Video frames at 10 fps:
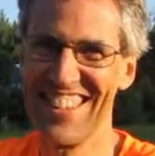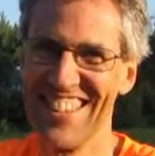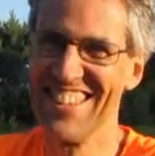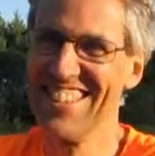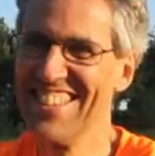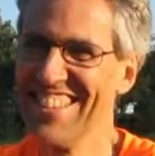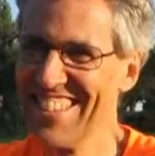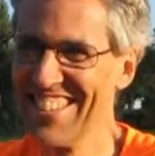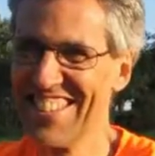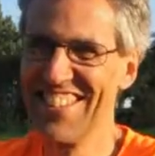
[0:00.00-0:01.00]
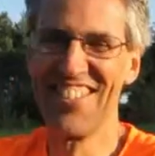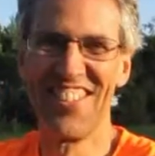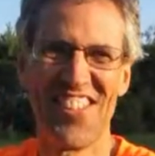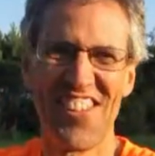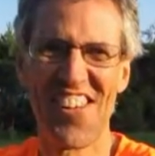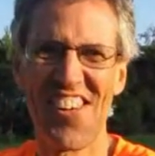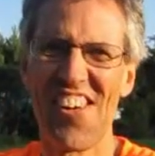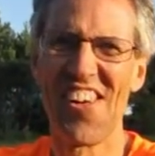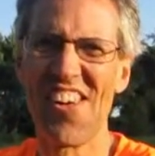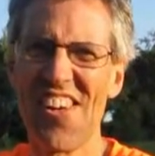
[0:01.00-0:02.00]
And why is in the
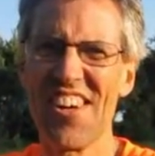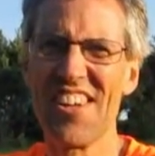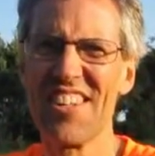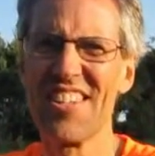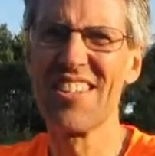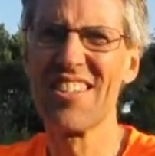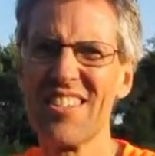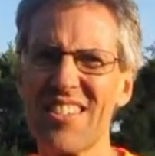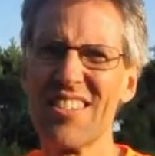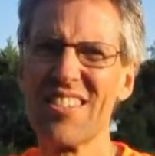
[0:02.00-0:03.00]
long run important to you?